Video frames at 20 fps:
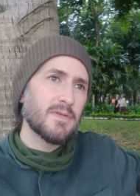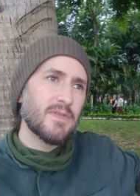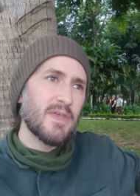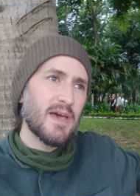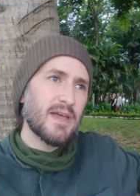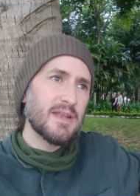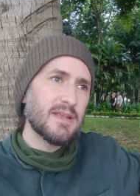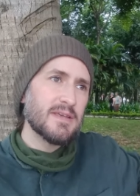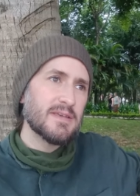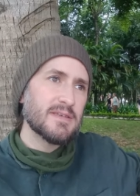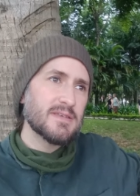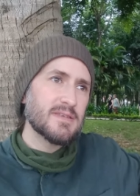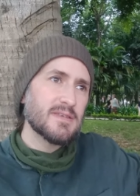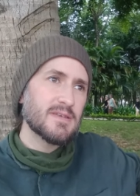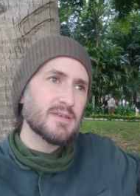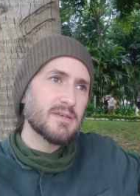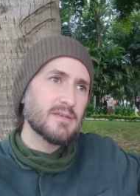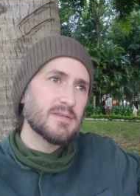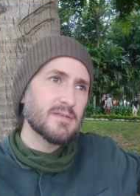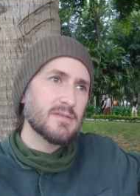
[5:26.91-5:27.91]
that
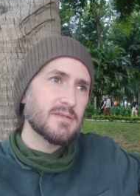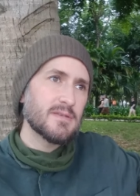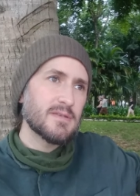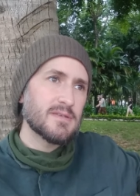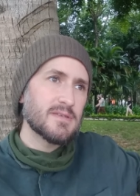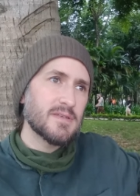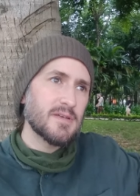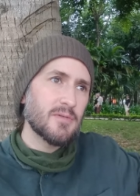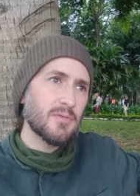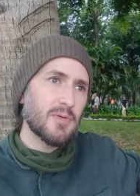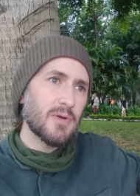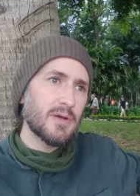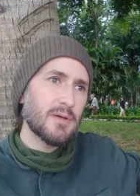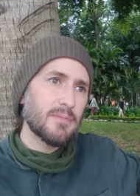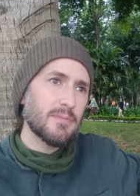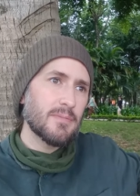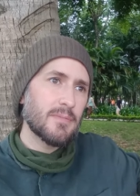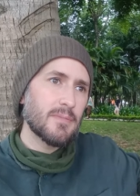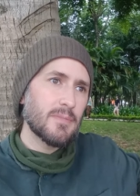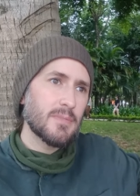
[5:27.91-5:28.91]
is the sit rep.